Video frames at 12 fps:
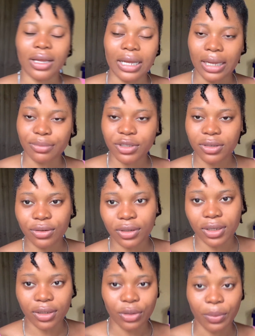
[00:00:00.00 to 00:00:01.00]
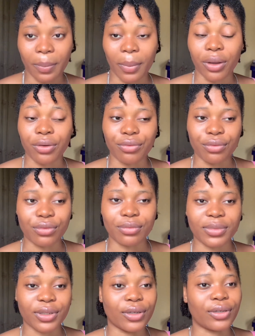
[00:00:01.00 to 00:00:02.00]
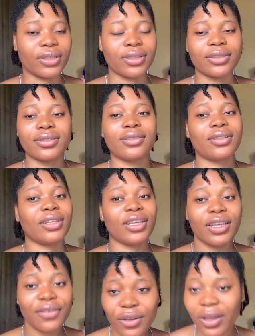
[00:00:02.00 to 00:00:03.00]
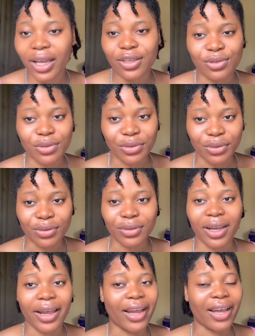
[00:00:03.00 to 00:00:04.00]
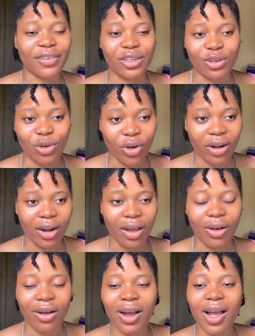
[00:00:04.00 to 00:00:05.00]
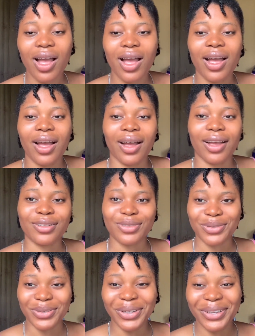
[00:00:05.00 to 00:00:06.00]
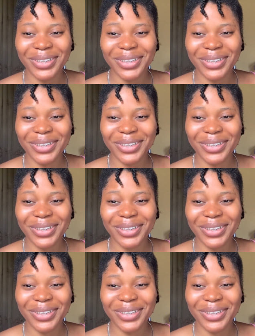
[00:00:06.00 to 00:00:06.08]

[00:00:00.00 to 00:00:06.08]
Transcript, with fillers: i'm just gonna clean up my room because if you guys don't know i have a dog now and so